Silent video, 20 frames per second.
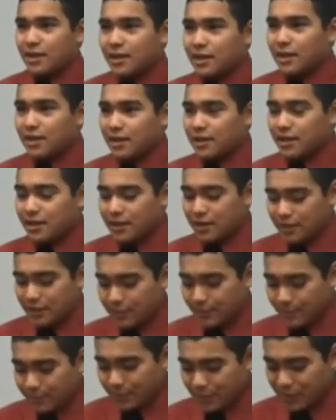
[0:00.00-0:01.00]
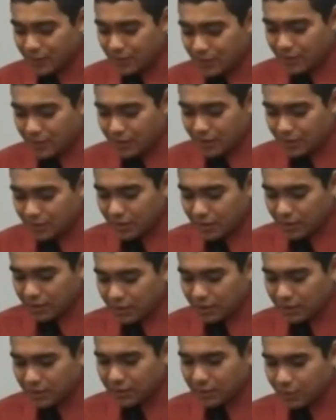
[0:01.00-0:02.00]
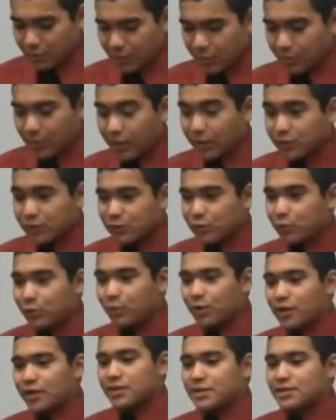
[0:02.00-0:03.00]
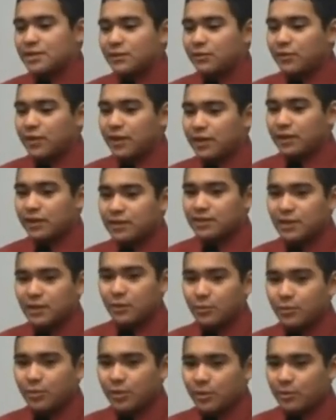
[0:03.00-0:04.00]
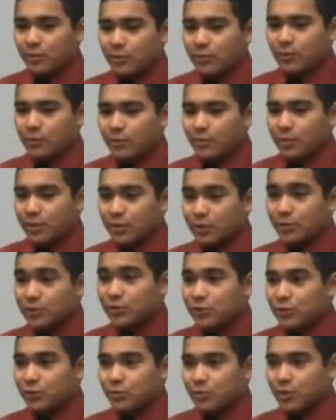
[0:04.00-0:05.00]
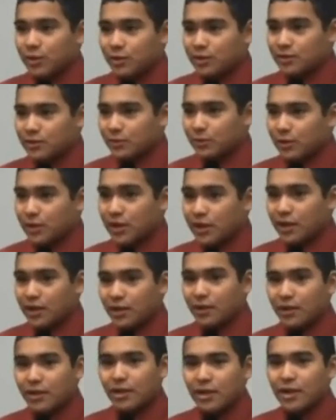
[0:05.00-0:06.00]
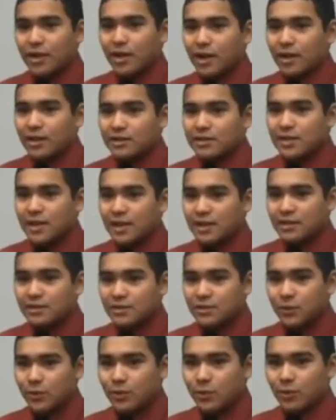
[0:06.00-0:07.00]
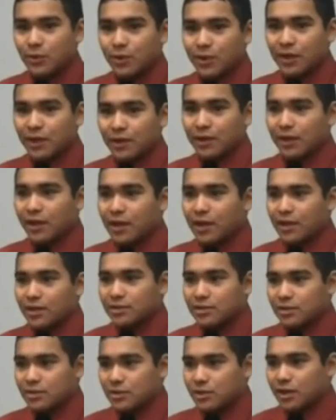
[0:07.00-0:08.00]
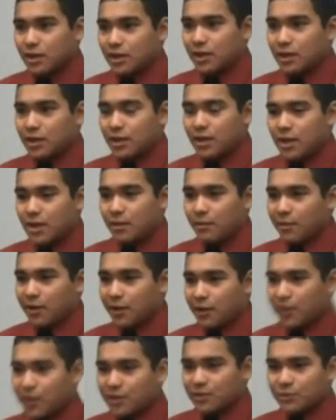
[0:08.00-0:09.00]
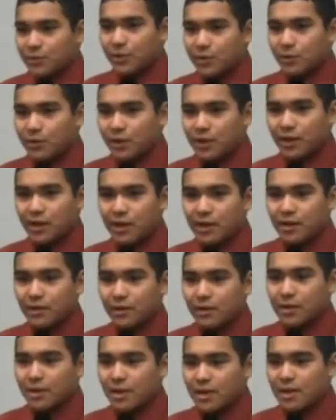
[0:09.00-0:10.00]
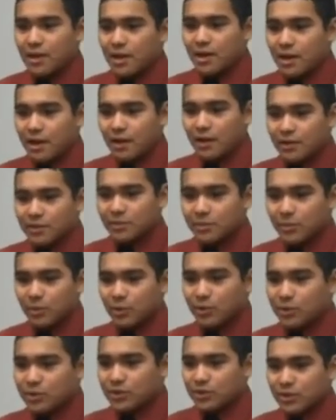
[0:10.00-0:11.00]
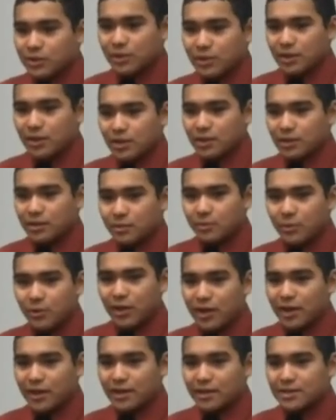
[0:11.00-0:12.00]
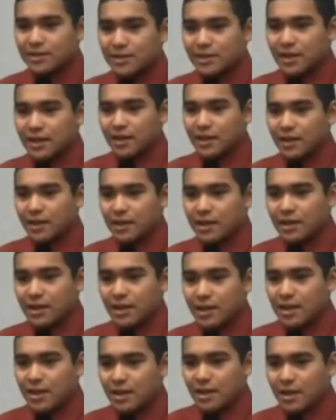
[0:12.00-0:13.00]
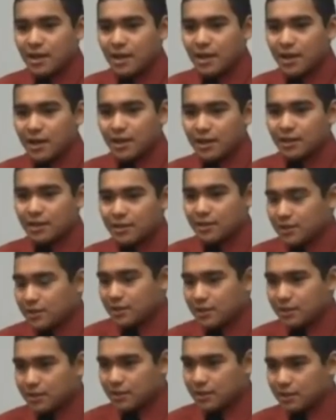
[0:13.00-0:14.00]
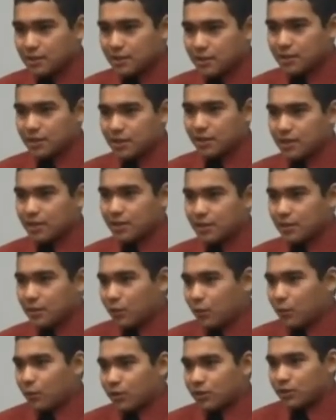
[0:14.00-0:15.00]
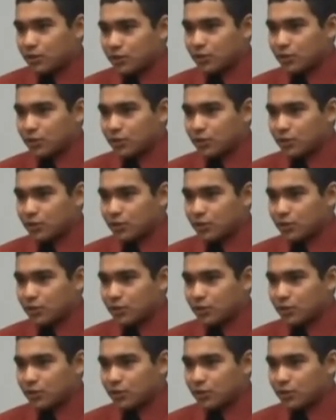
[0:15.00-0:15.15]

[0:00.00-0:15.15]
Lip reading: And then it took me about 2 months to finally tell people. But those 2 months were hell. I sat in school and I couldn't concentrate. My grades were going down. I was emotionally depressed. I didn't know what to